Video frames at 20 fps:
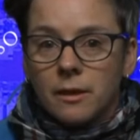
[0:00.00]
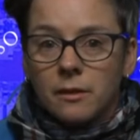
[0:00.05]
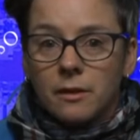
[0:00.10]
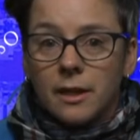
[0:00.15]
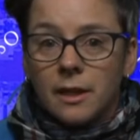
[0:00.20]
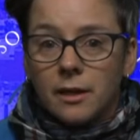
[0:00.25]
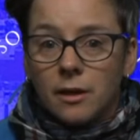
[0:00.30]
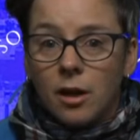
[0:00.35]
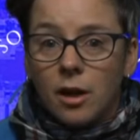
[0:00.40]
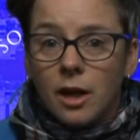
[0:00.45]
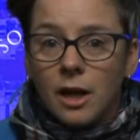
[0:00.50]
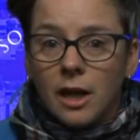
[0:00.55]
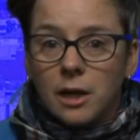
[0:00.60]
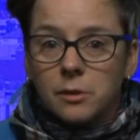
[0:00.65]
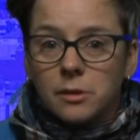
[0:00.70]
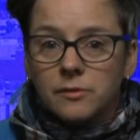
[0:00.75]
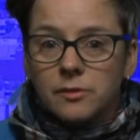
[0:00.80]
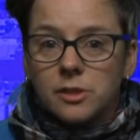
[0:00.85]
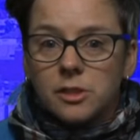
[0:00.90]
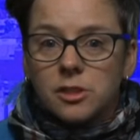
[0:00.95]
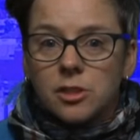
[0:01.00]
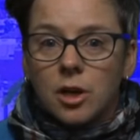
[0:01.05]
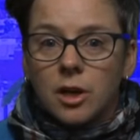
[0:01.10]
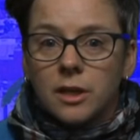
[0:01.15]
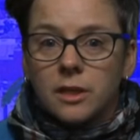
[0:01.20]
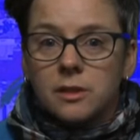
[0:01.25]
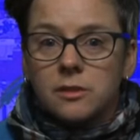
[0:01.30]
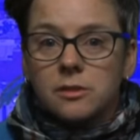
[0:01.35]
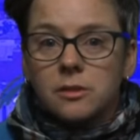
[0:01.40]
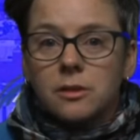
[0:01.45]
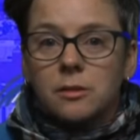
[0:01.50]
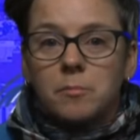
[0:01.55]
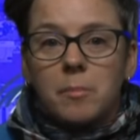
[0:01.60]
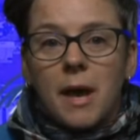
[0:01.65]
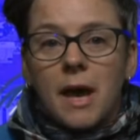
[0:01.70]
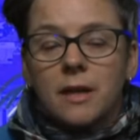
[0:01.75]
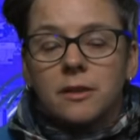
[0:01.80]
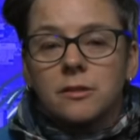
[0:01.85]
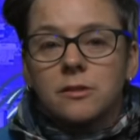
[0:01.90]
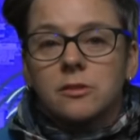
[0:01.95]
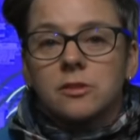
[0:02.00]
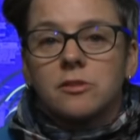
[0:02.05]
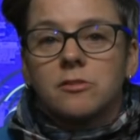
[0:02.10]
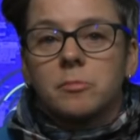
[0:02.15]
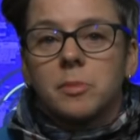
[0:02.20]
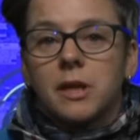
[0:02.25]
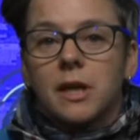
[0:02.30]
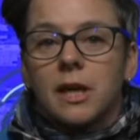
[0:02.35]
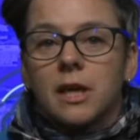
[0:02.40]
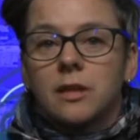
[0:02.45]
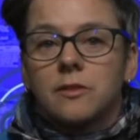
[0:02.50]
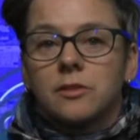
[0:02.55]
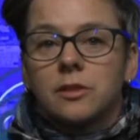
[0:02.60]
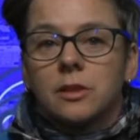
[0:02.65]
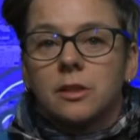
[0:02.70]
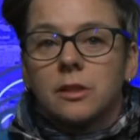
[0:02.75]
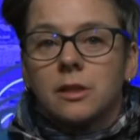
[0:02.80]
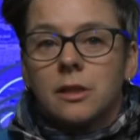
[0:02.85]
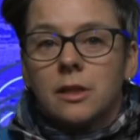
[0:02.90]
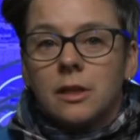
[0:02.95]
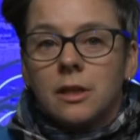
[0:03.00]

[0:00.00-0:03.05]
There are, however, signs and patterns of behavior